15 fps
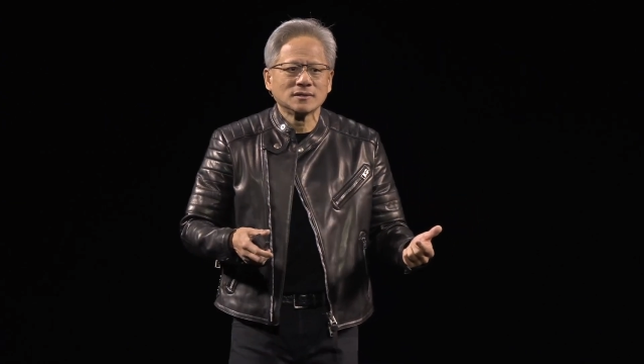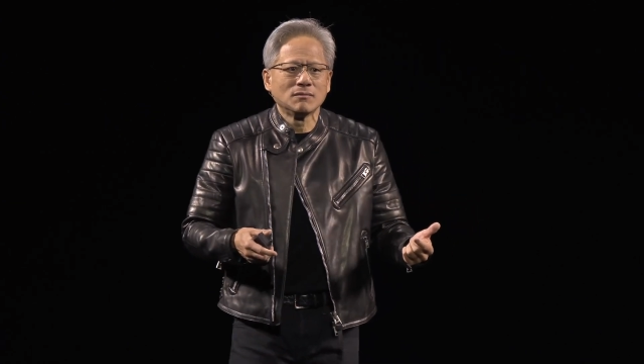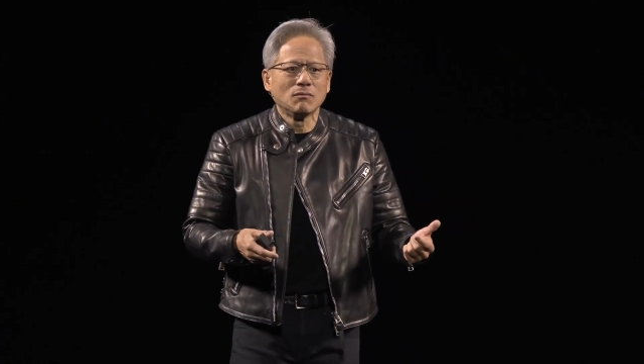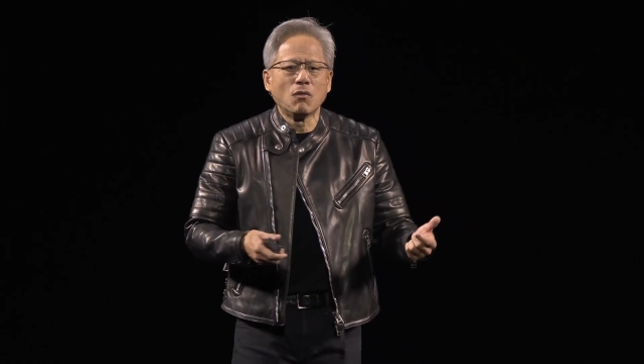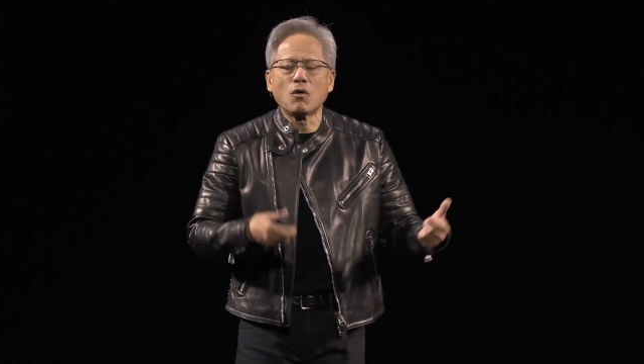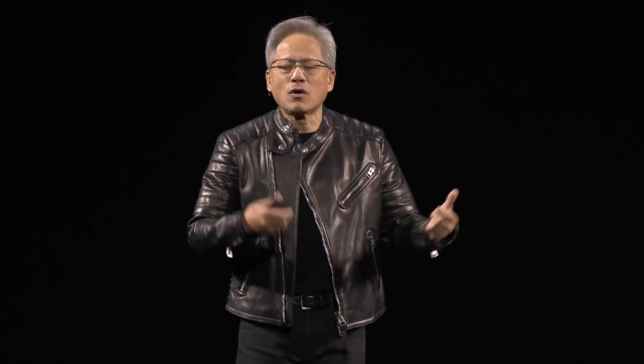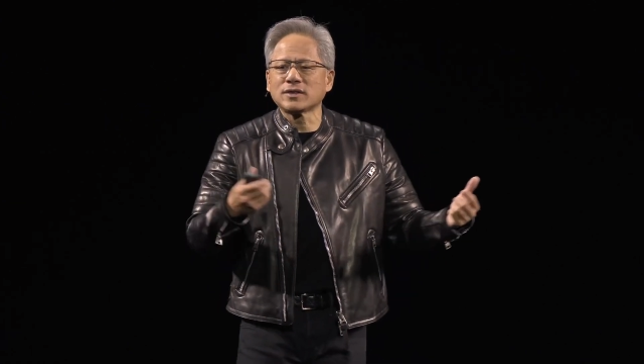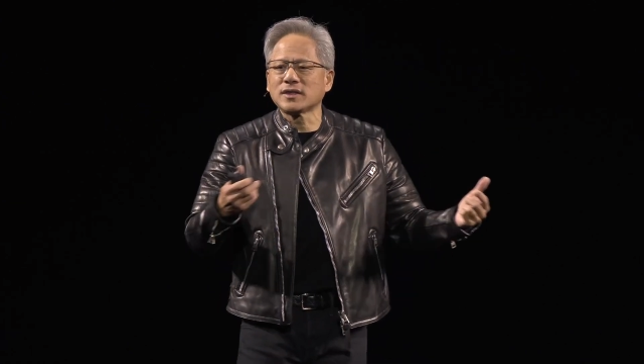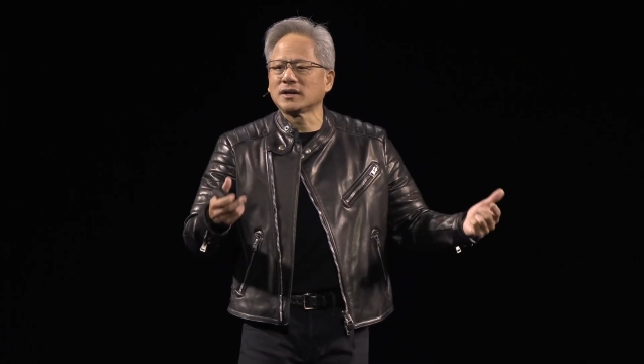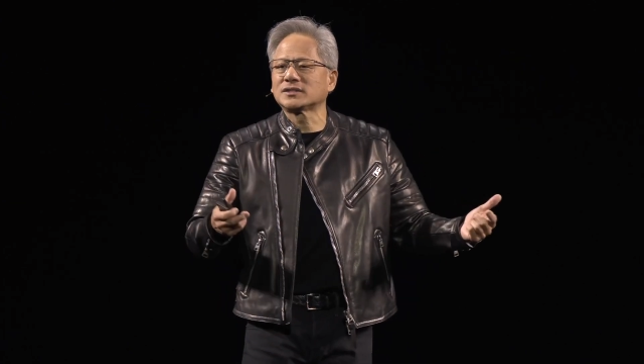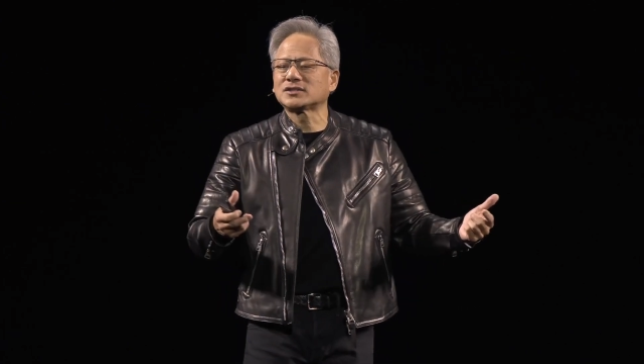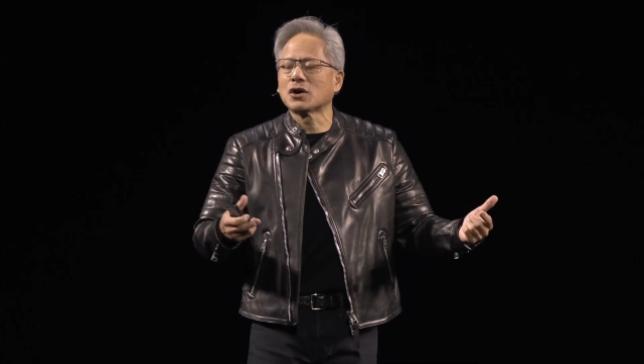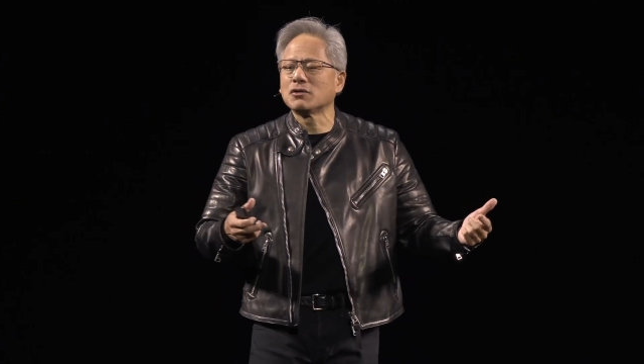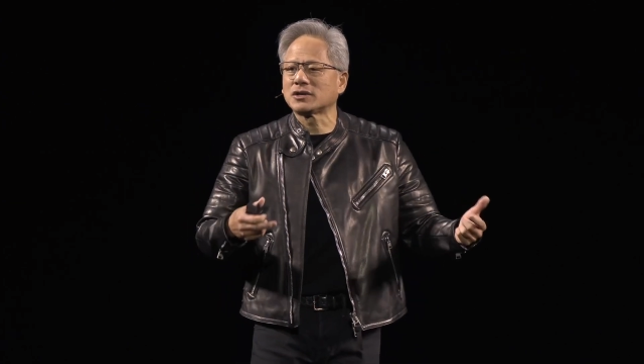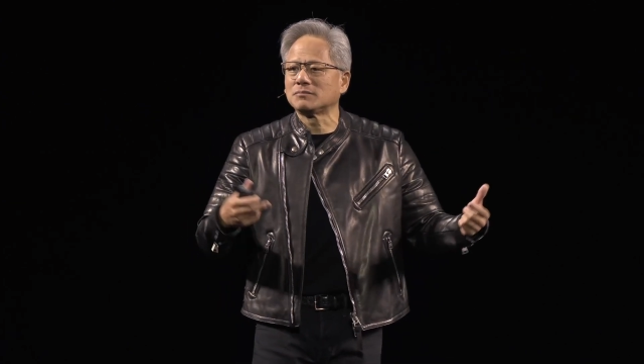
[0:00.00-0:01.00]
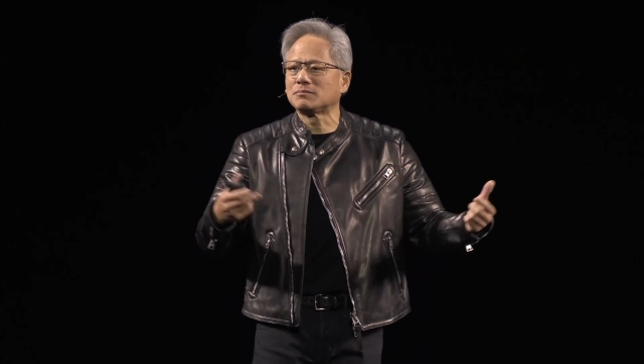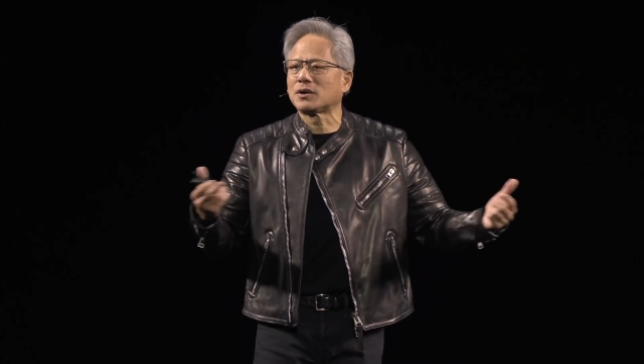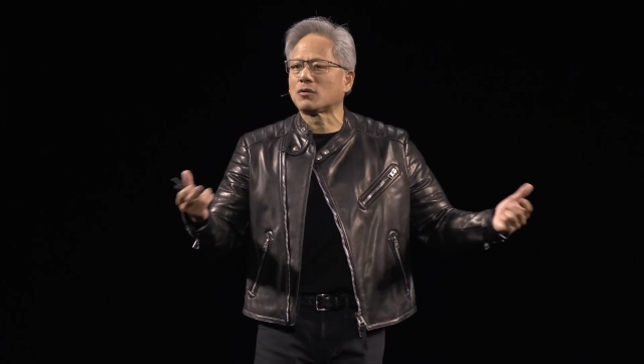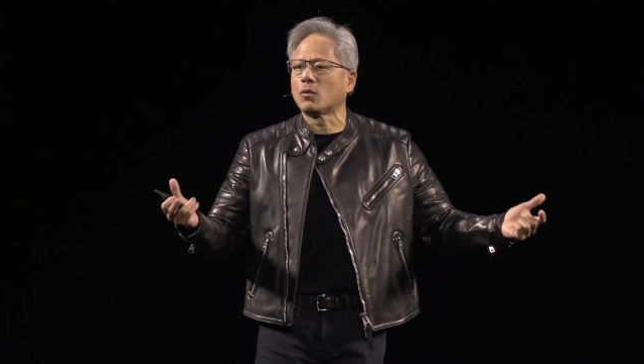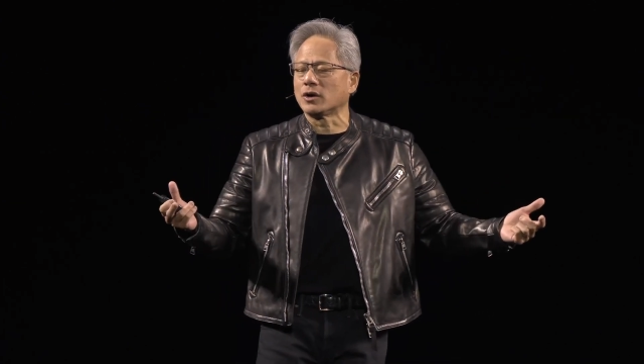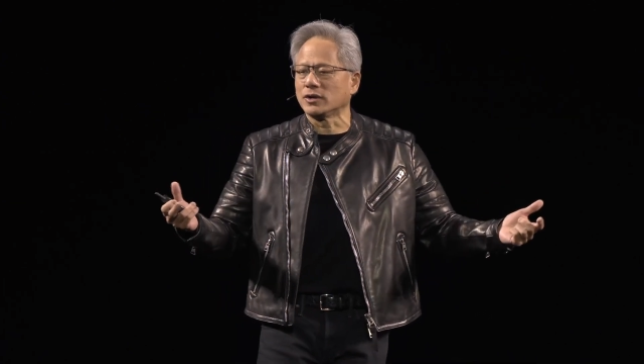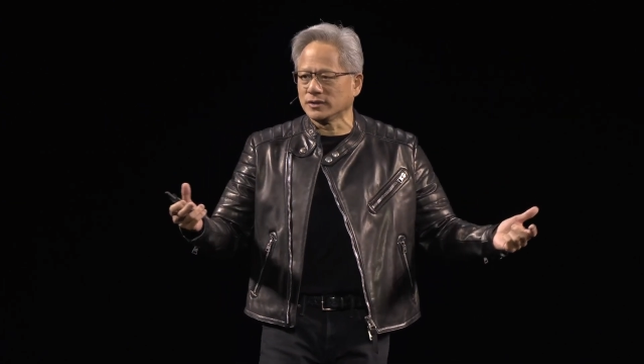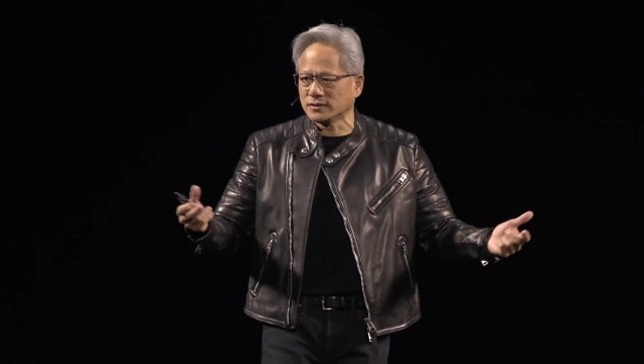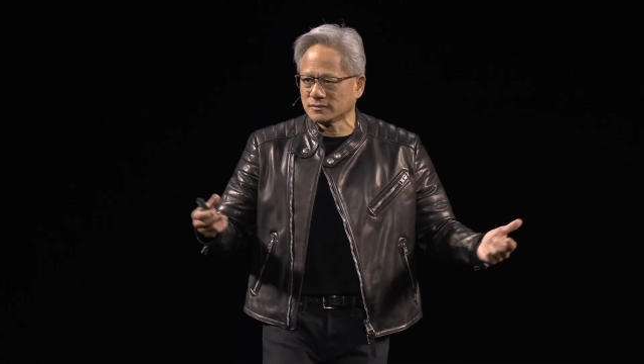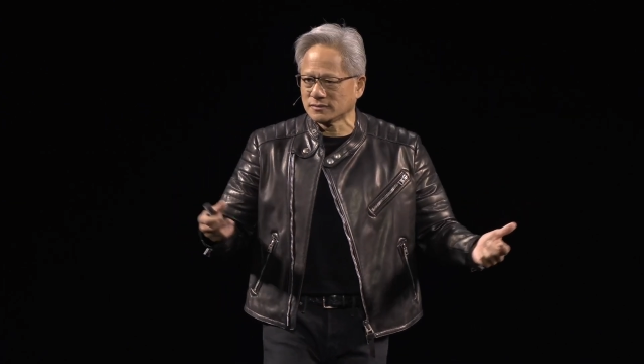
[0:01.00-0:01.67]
more than a token per word,